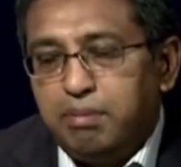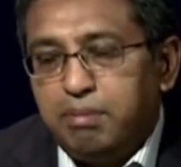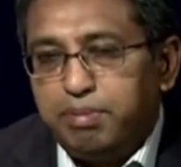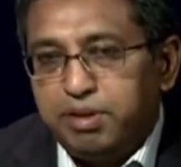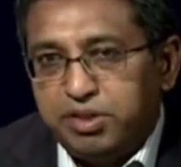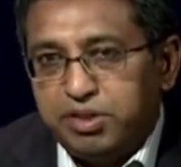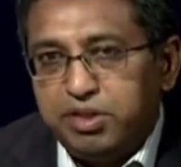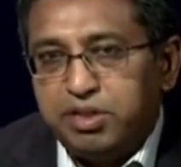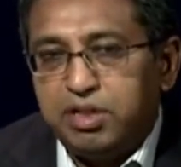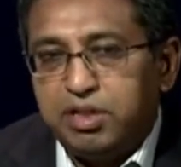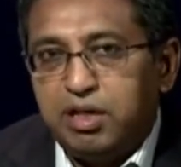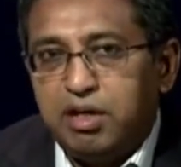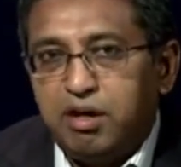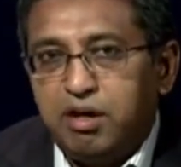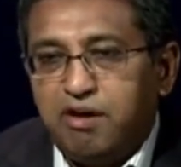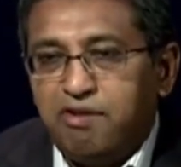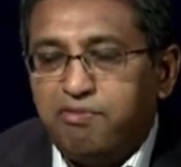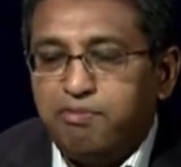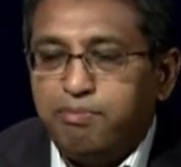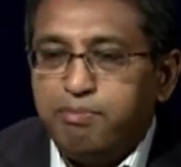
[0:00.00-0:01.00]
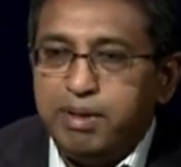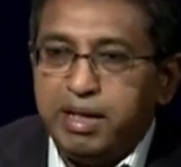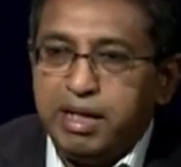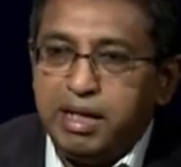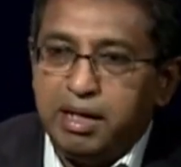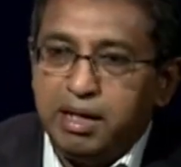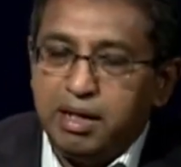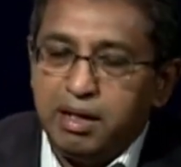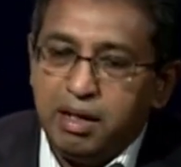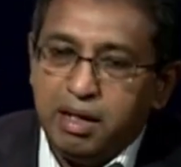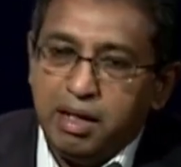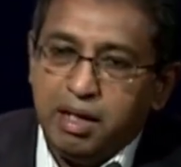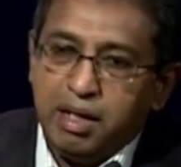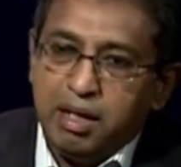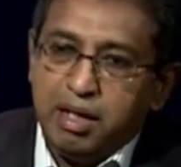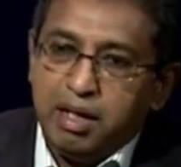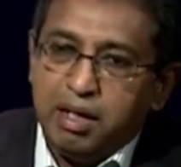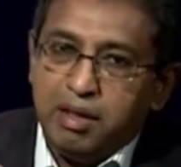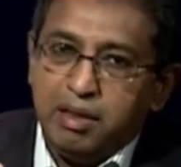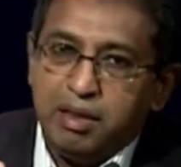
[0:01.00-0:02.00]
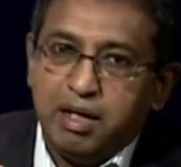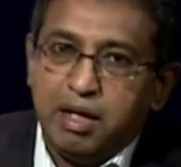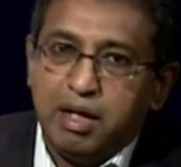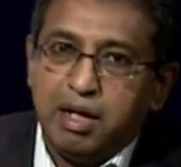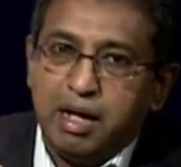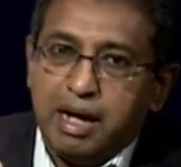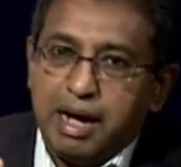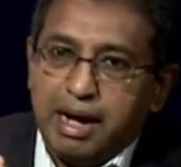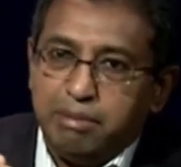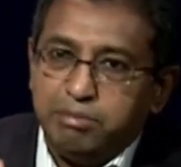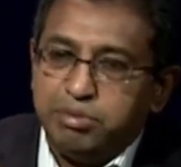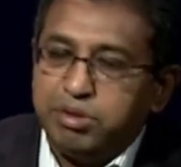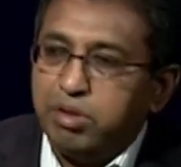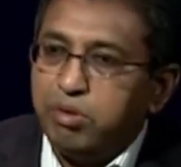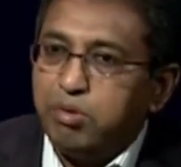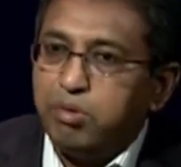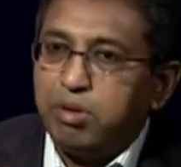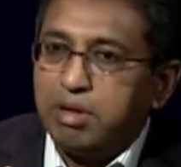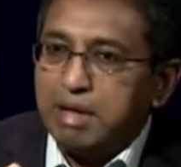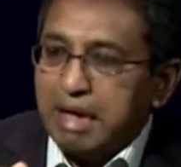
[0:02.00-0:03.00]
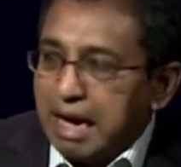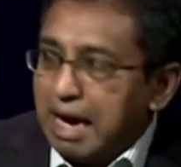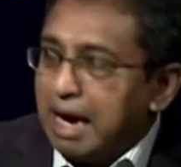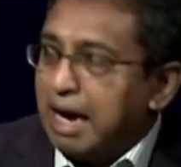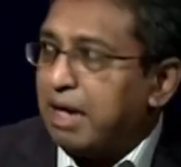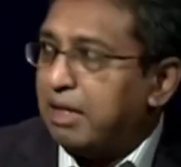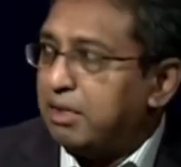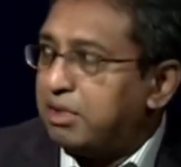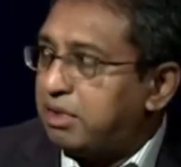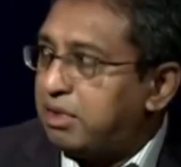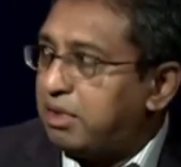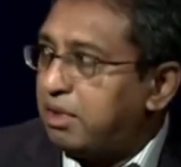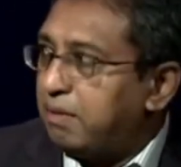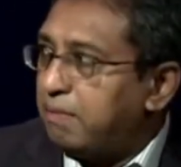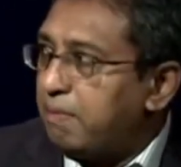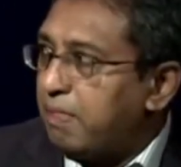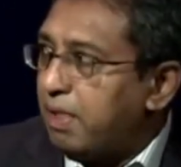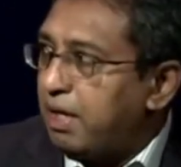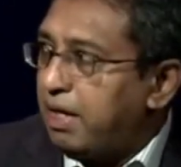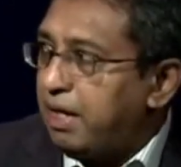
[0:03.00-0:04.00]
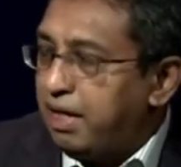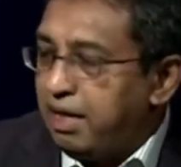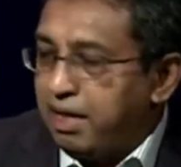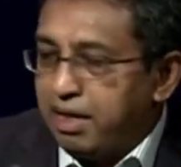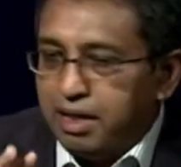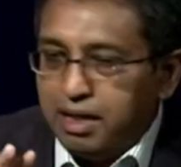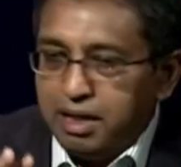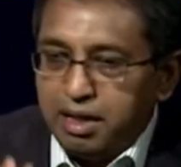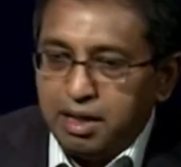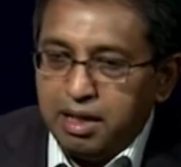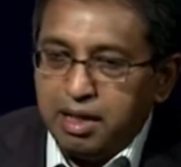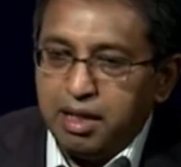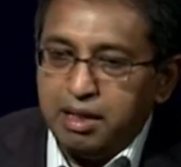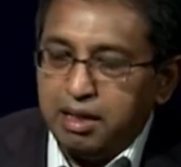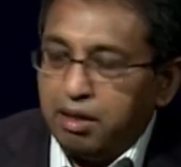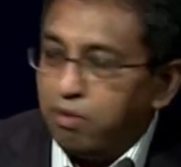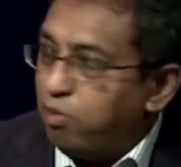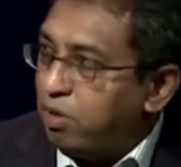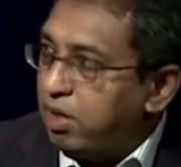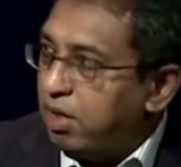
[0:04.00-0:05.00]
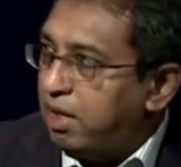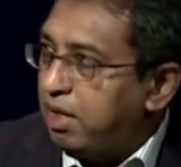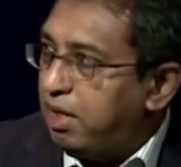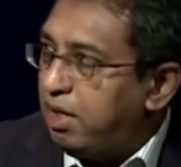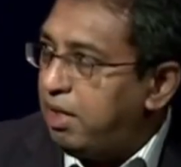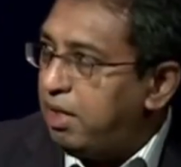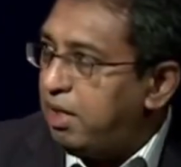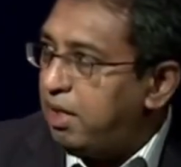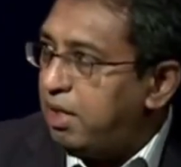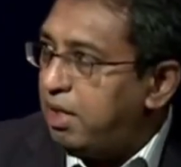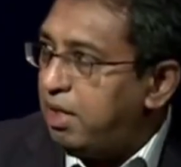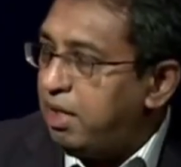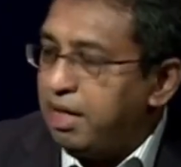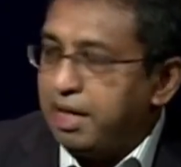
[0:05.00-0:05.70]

position of being the absolute last in the world